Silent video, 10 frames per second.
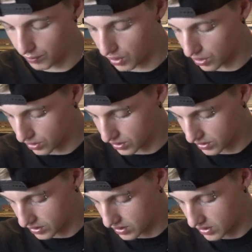block
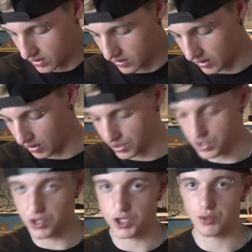that I
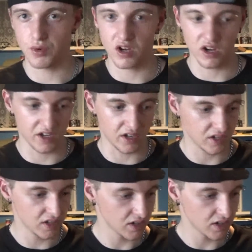showed you earlier.